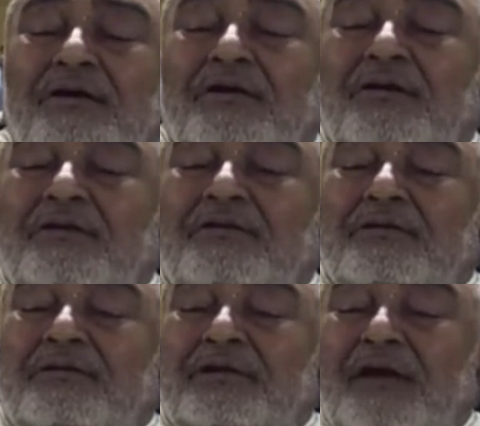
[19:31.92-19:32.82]
your
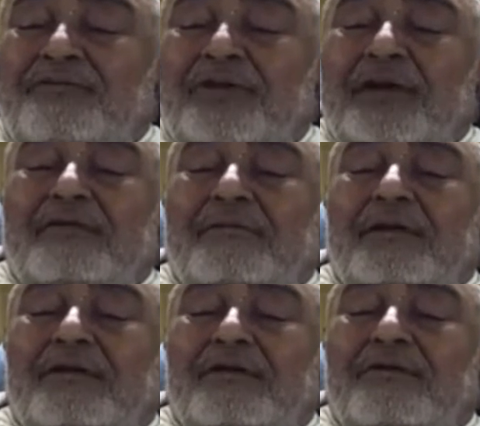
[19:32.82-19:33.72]
suffering
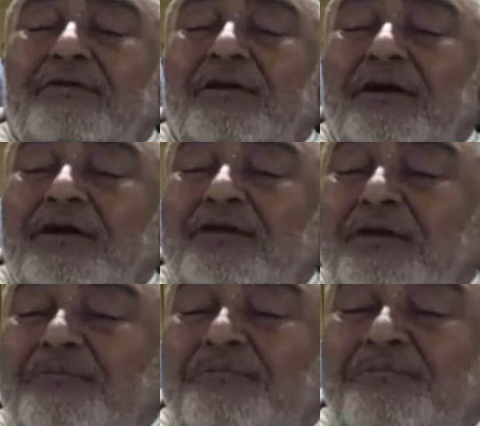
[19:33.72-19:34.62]
will go,
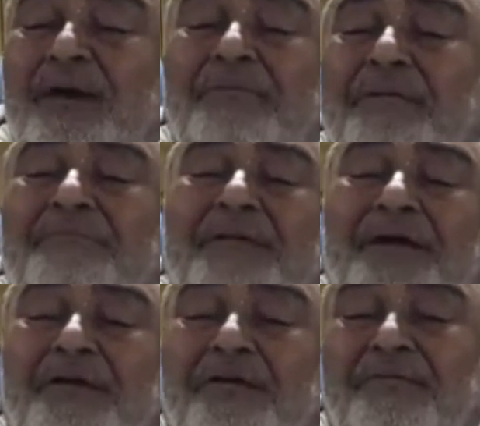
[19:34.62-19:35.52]
your problem
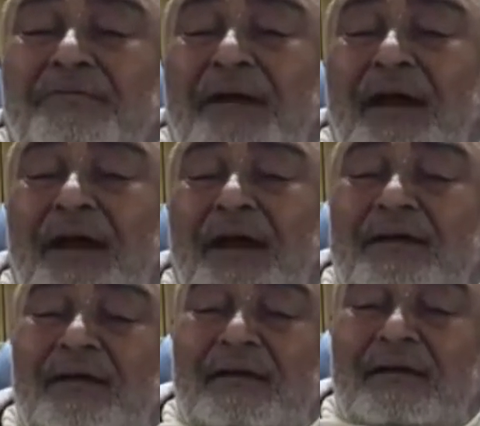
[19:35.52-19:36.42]
will go, my
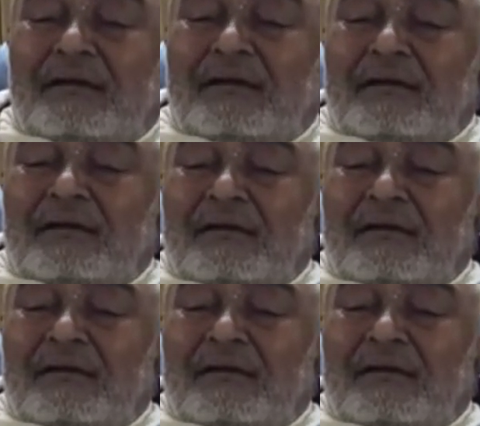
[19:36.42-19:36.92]
dear.